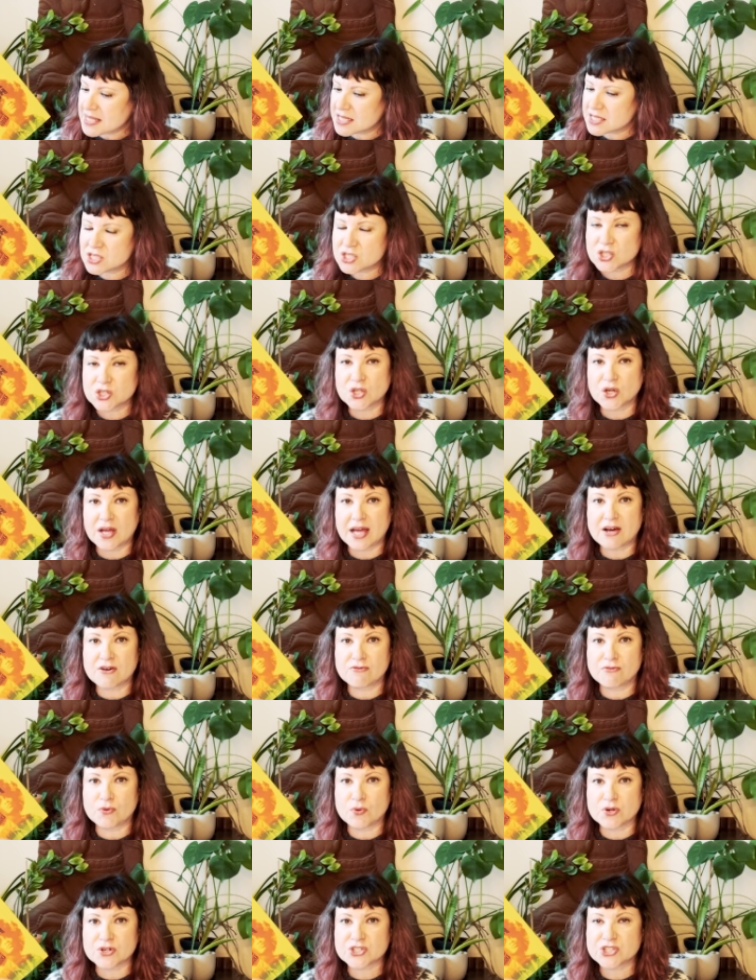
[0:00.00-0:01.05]
to look out
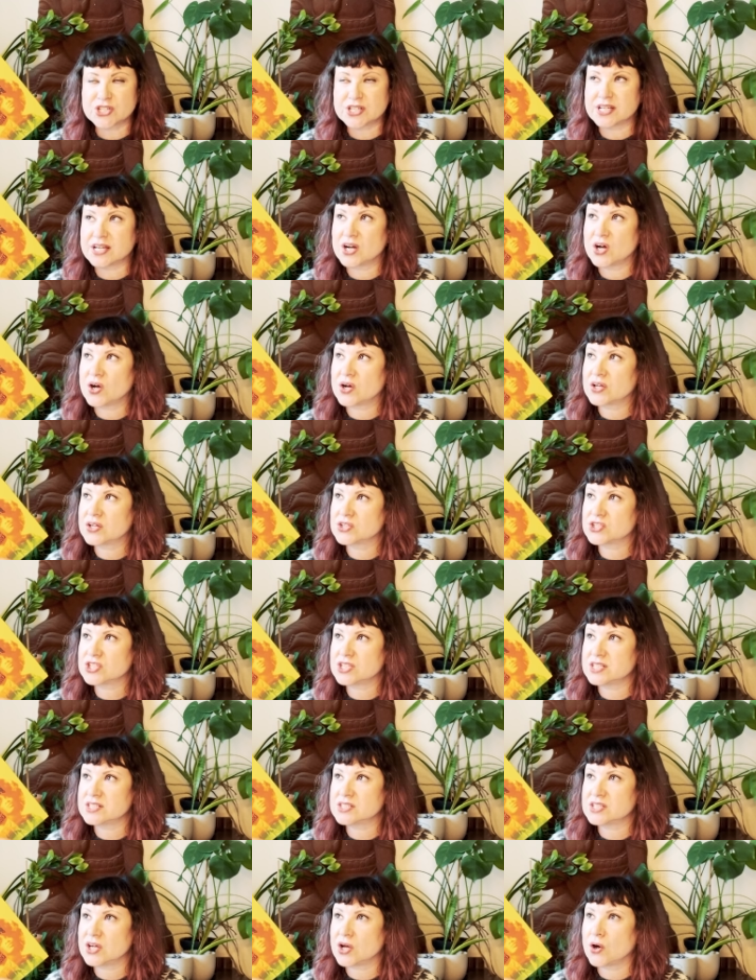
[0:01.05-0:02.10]
for she
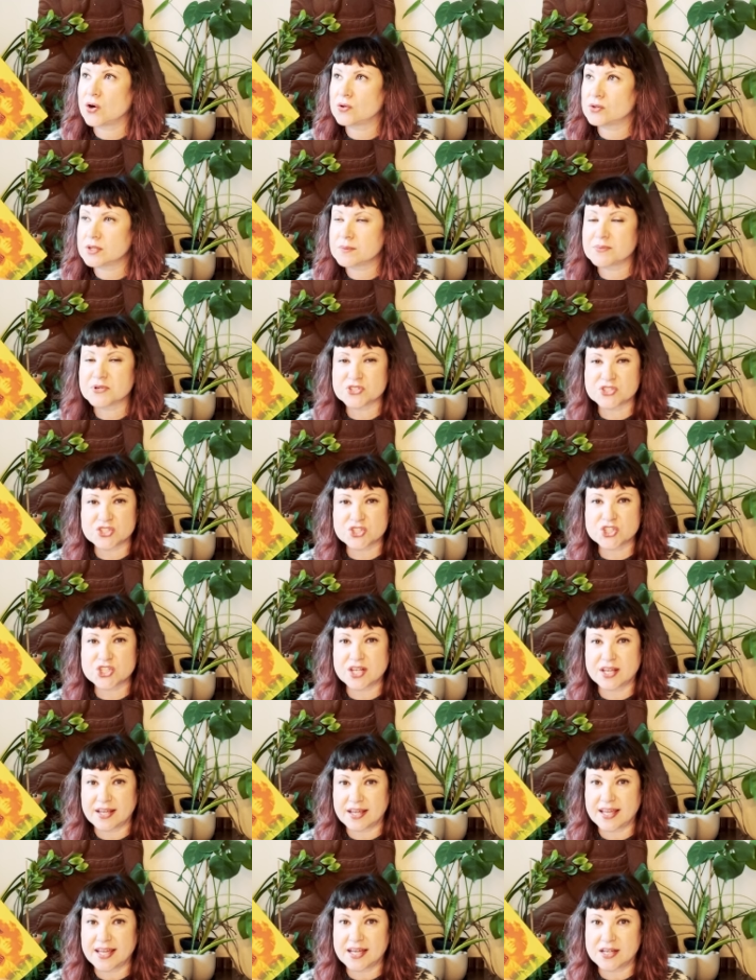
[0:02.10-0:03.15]
she's the only person she
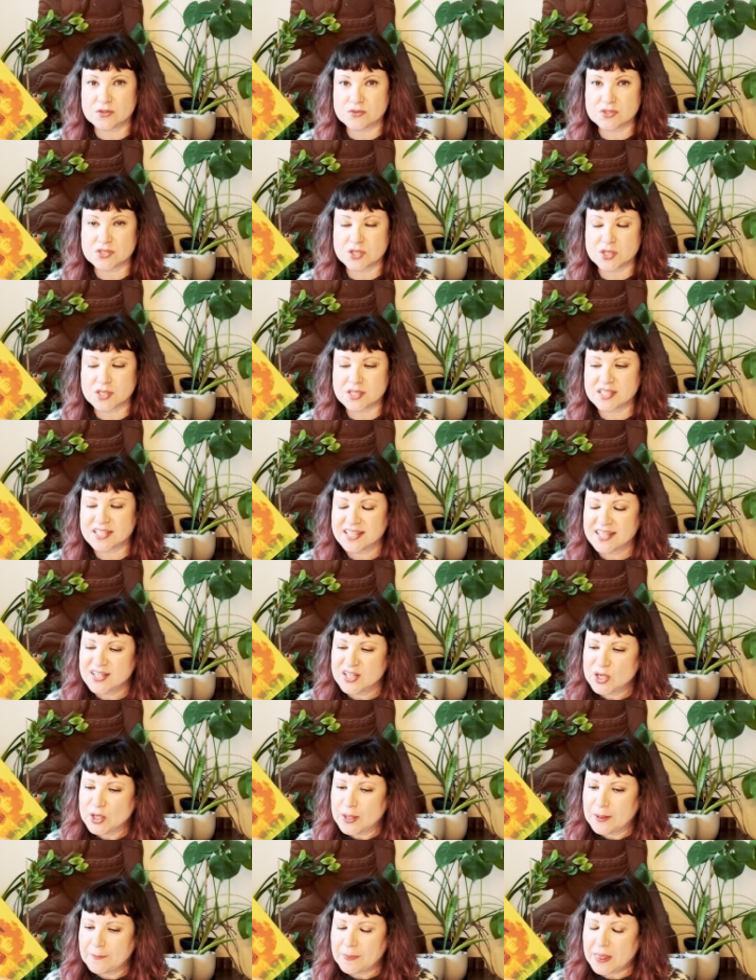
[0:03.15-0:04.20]
can count on
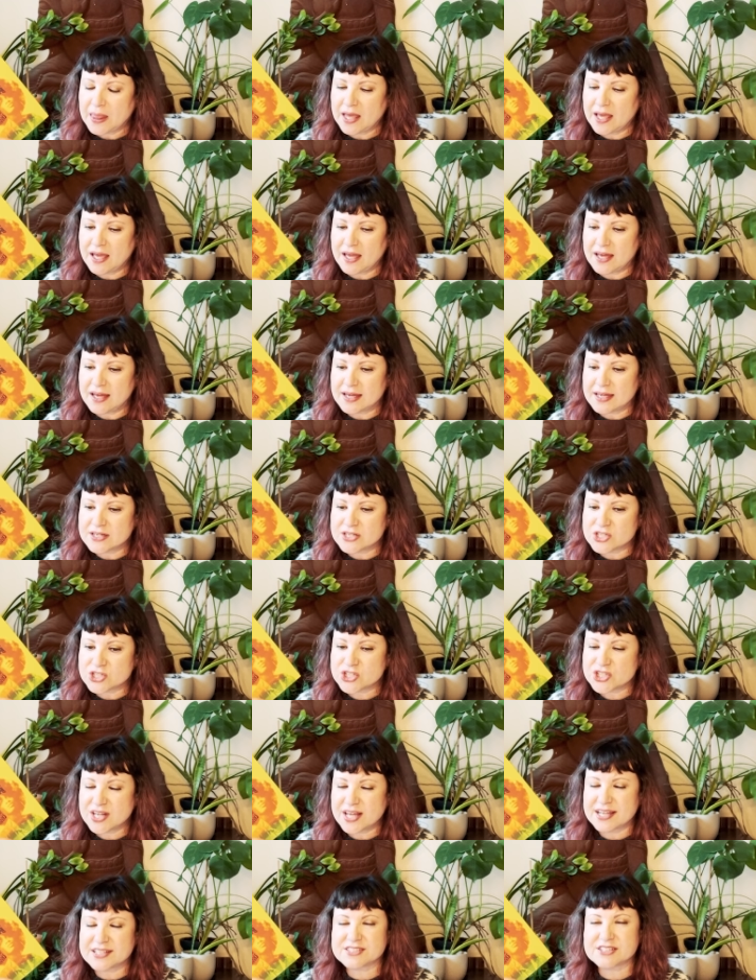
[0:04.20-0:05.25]
and
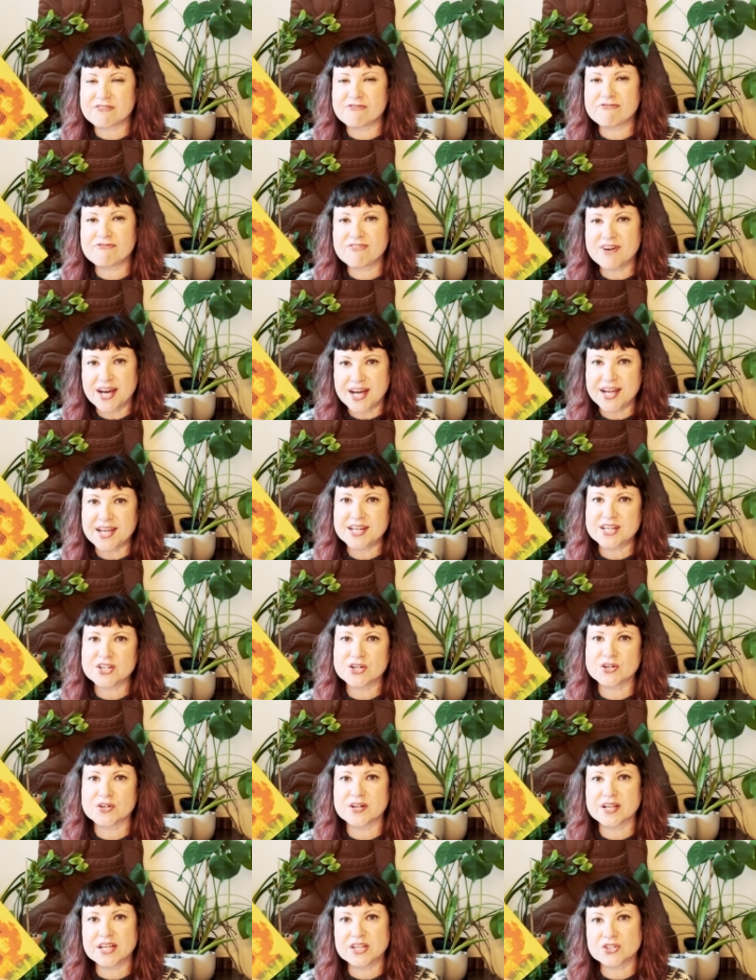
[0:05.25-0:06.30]
she has to find
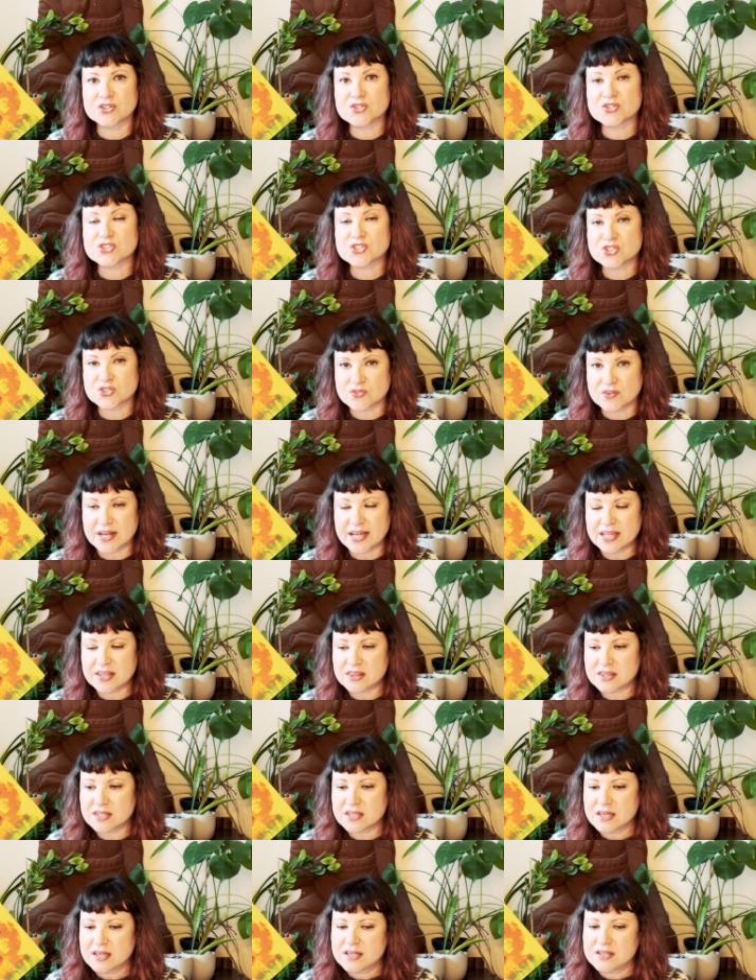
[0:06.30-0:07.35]
her inner
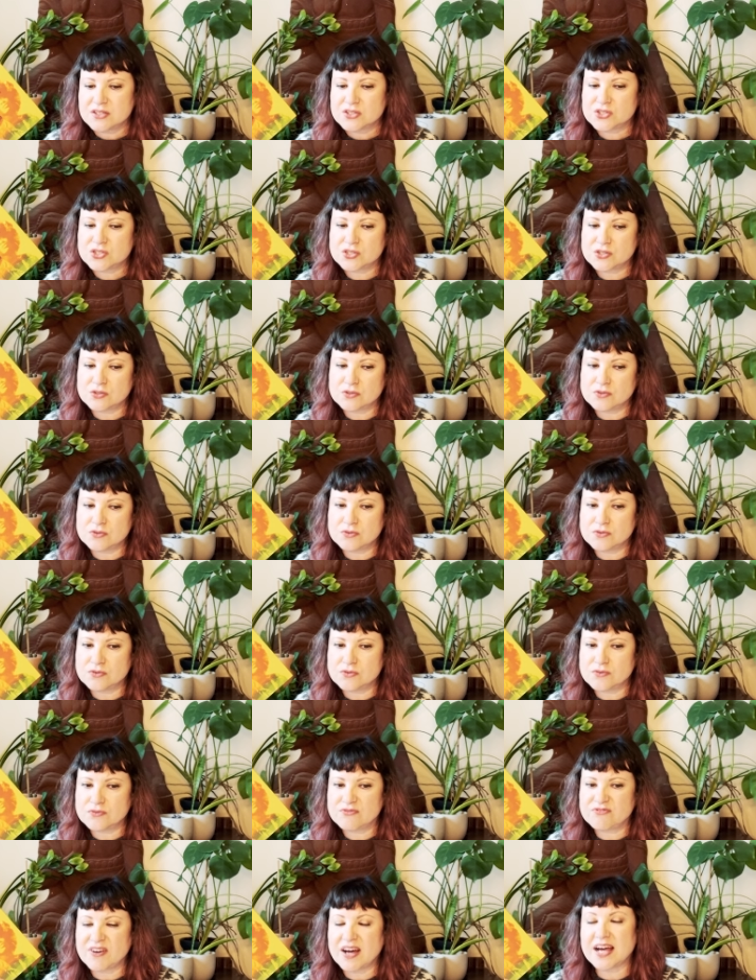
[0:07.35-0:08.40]
strength to
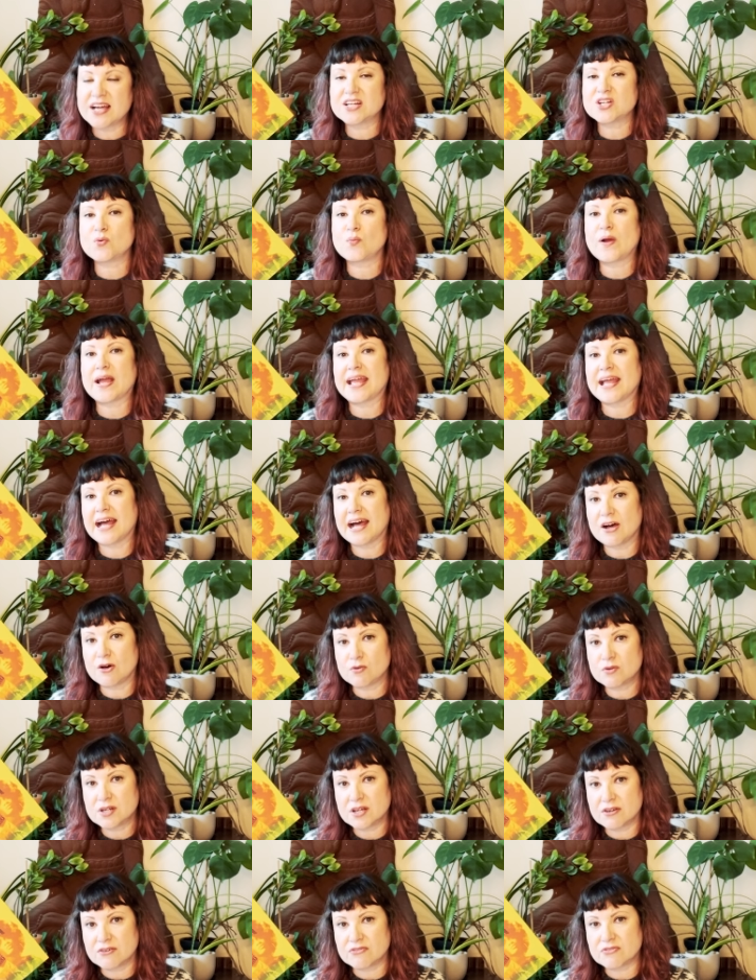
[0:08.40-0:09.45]
find a way
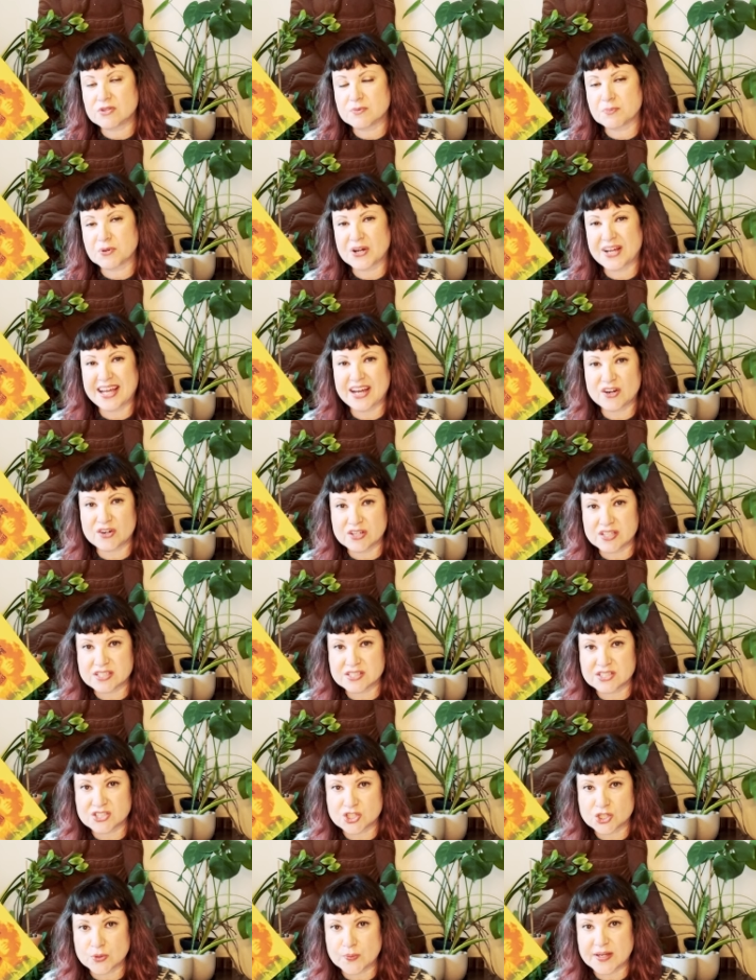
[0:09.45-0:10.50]
out of the precarious
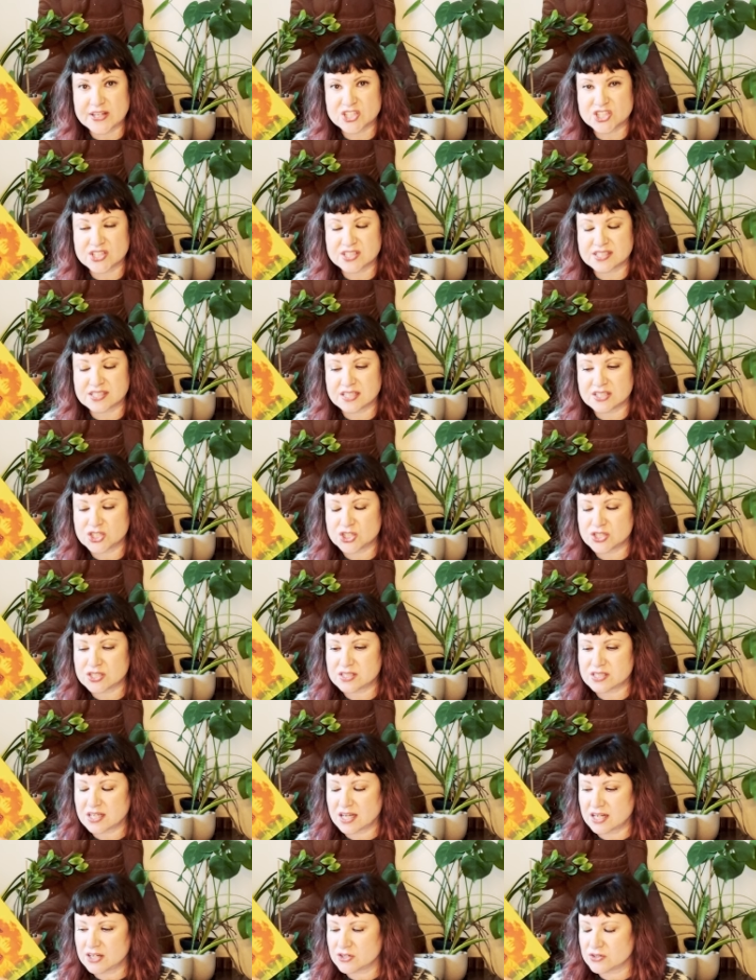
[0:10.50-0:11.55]
situations that she's
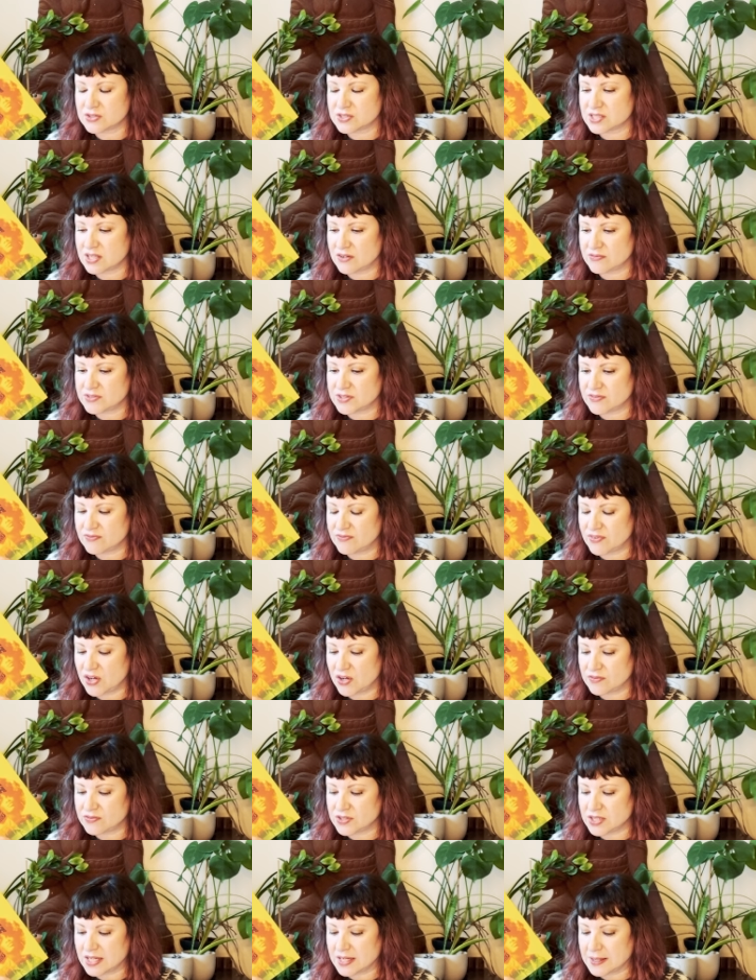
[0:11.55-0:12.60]
gotten herself
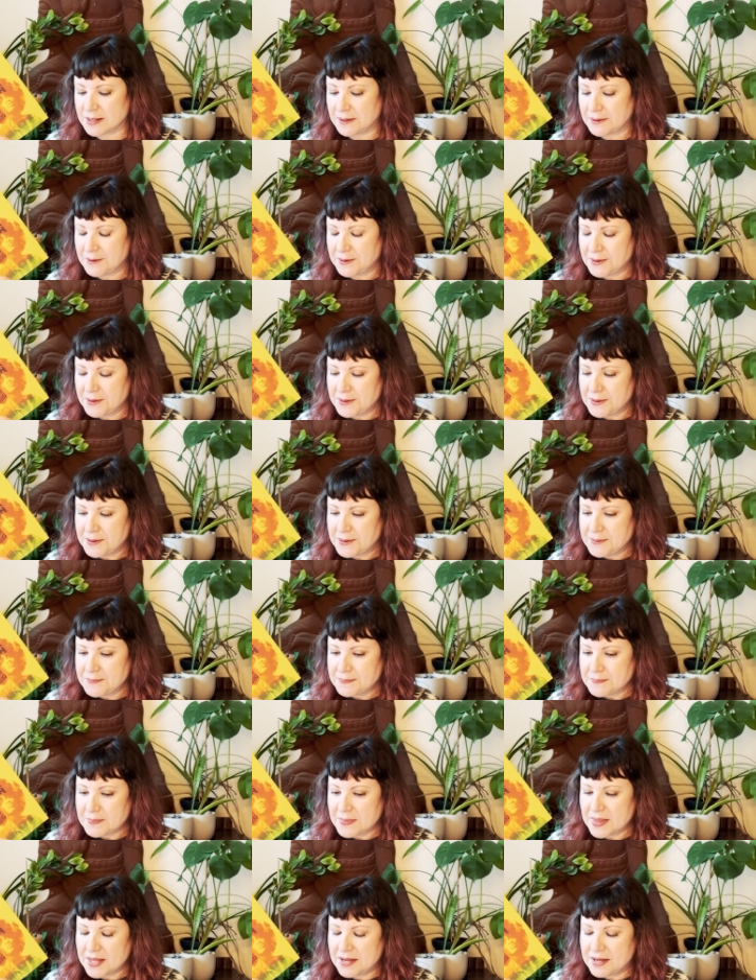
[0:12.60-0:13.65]
involved in
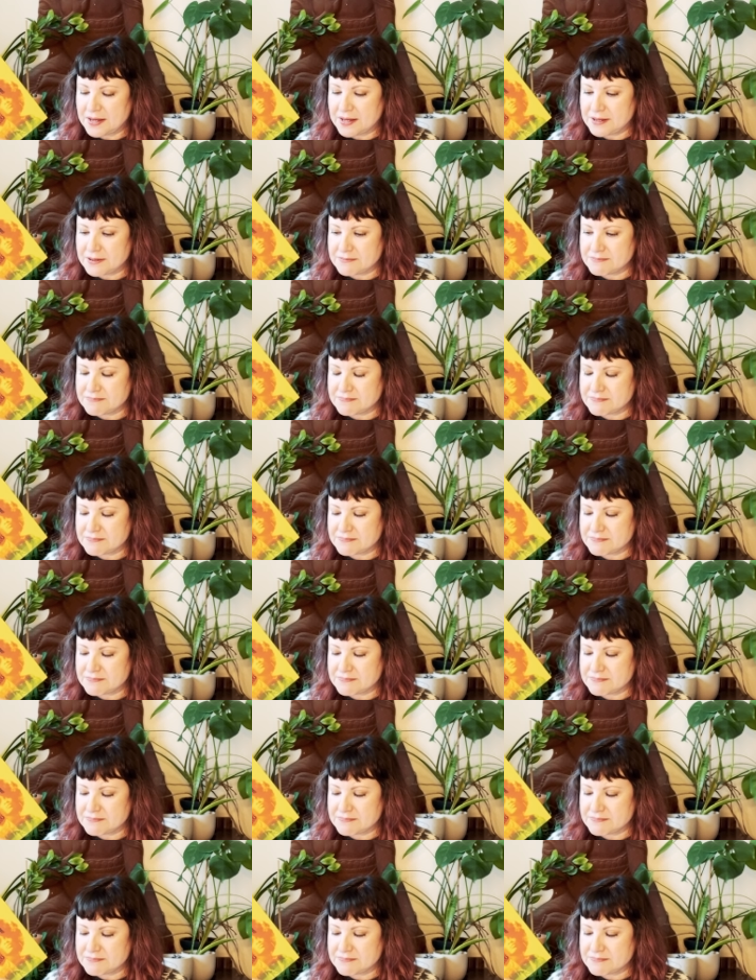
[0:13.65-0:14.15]
uh,